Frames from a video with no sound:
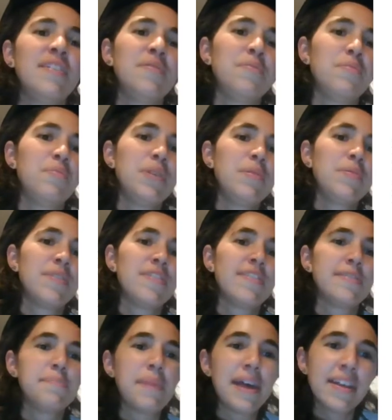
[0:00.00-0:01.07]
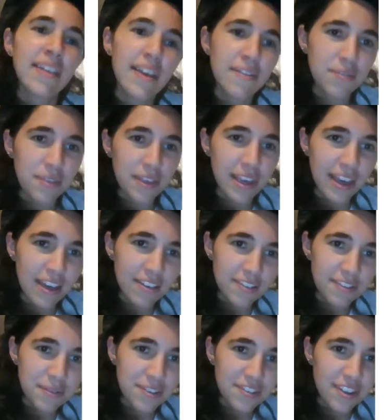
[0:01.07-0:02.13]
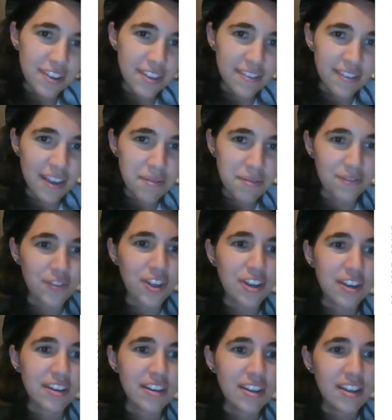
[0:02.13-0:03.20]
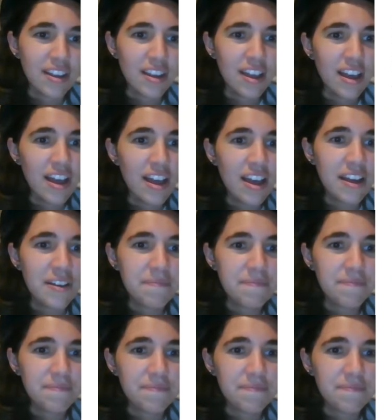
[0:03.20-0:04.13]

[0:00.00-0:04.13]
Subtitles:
we would spell everything out to each other, so that was fun. Oh